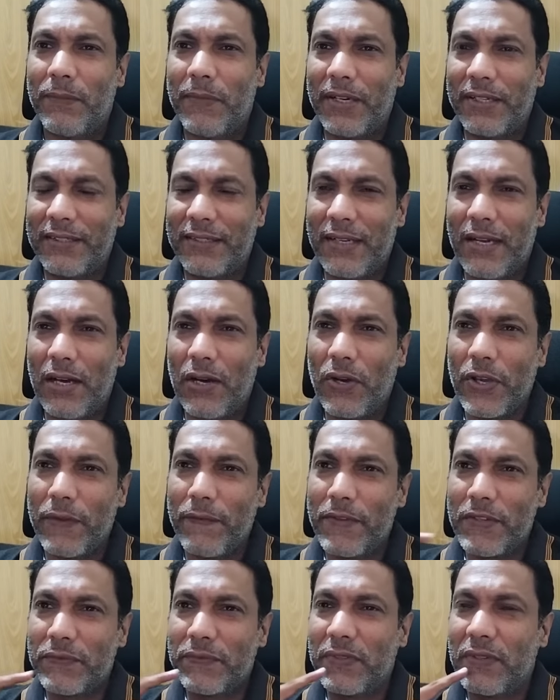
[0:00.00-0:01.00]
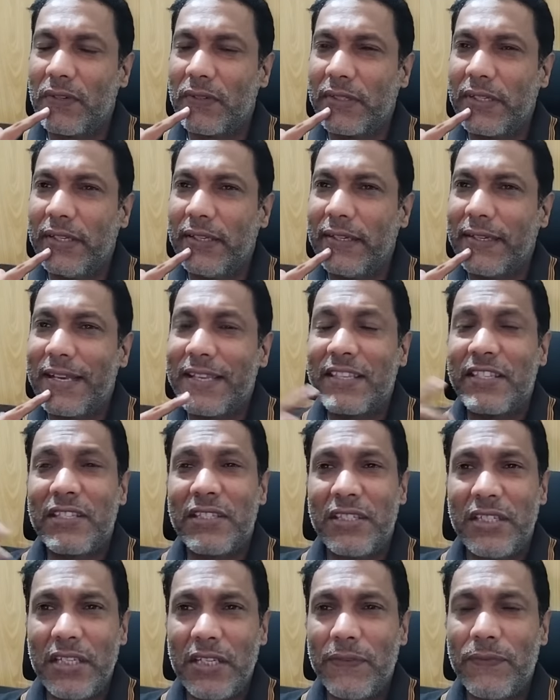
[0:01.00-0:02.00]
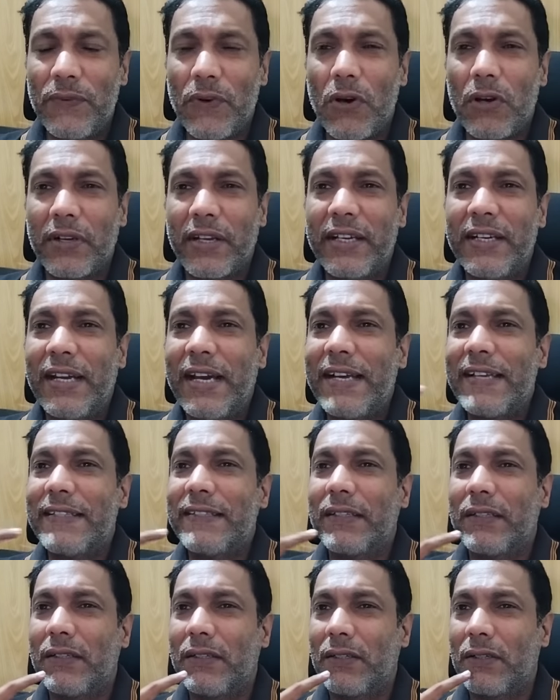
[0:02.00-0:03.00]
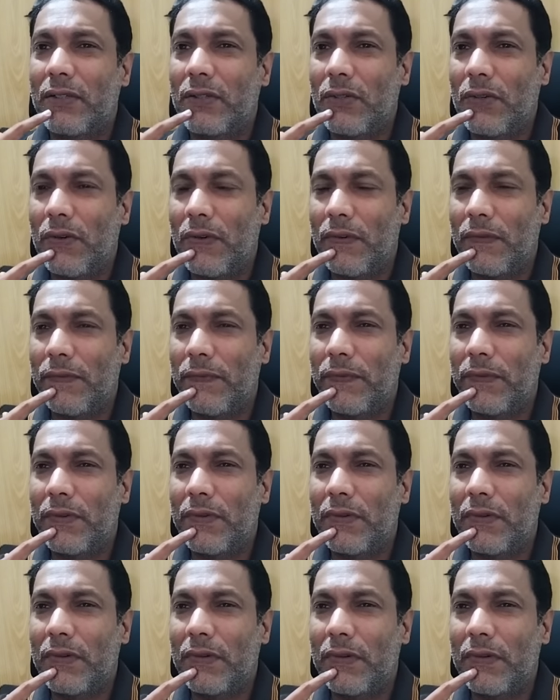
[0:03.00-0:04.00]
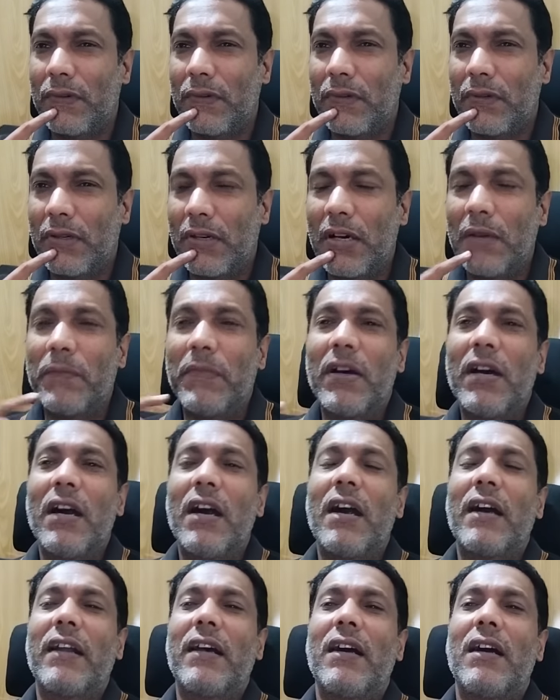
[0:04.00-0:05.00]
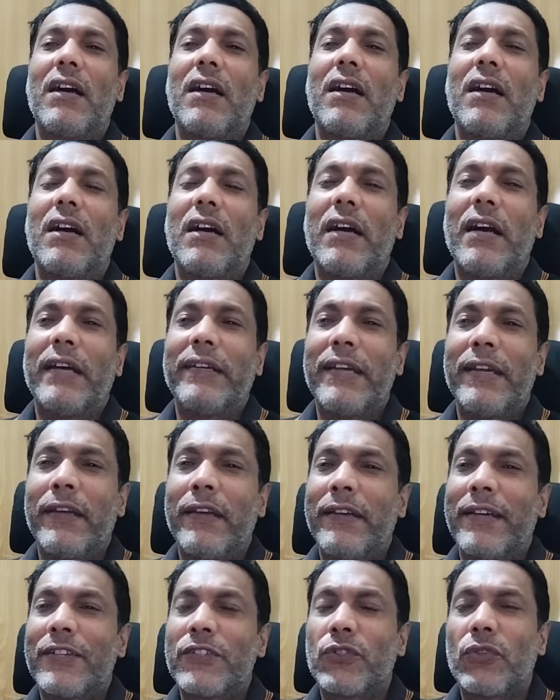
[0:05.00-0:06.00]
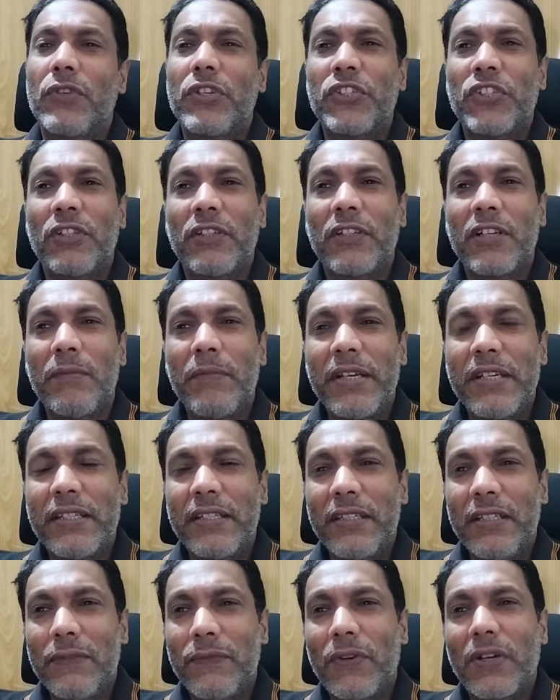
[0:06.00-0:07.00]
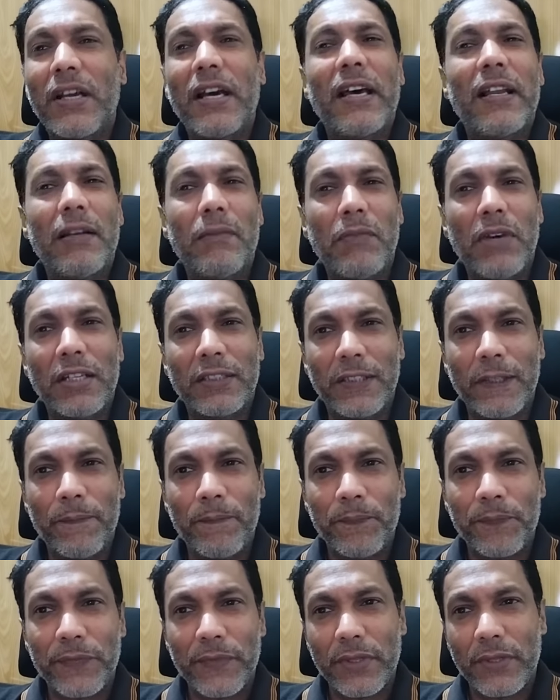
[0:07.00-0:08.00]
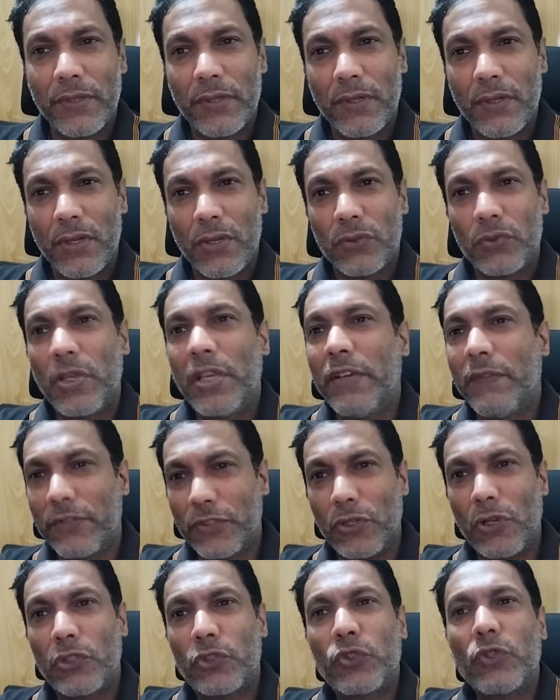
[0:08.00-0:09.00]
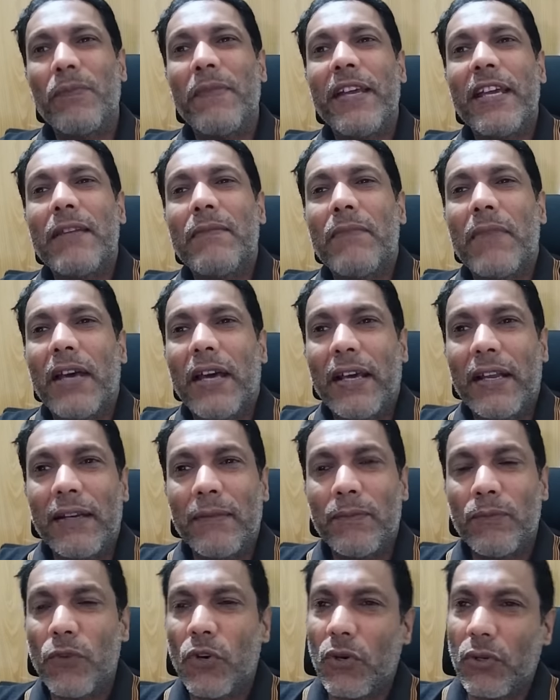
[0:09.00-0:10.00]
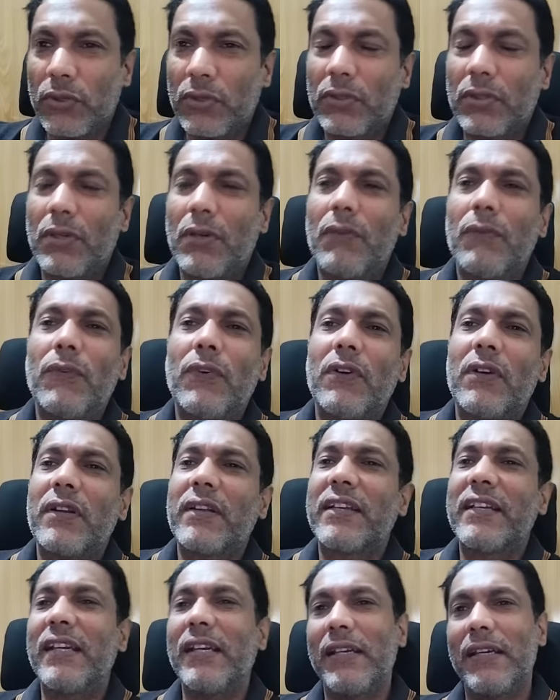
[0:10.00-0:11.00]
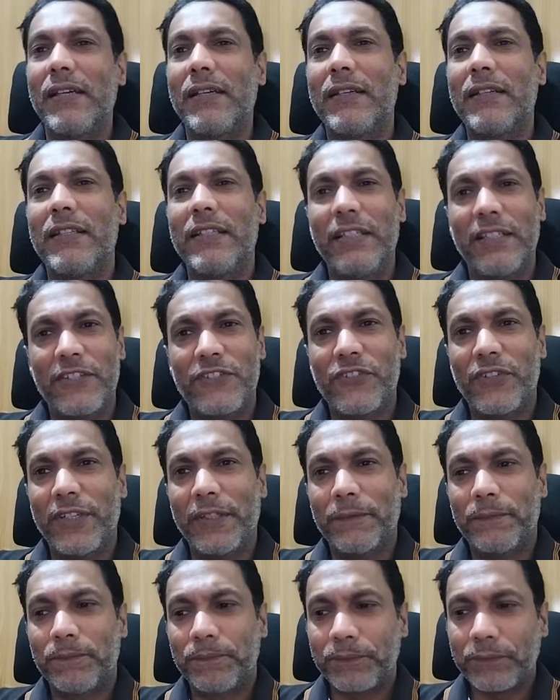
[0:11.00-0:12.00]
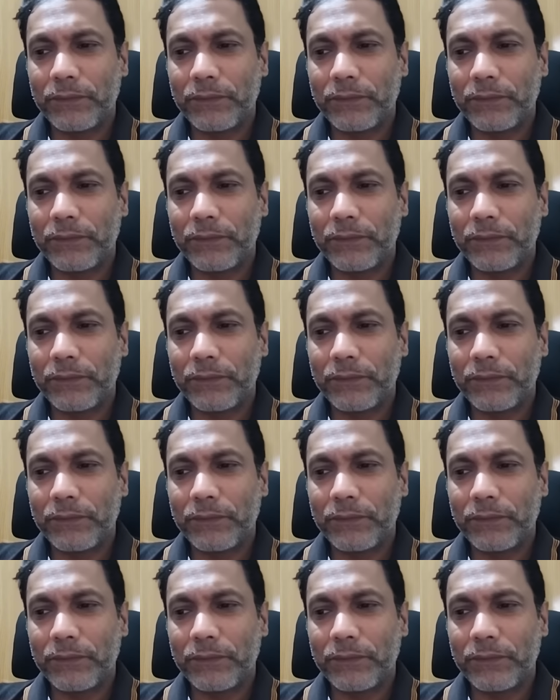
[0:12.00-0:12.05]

But now he was working as chief organizer of Amhara Identity Restoration Committee for Alamata. He was also main man. Both were killed yesterday.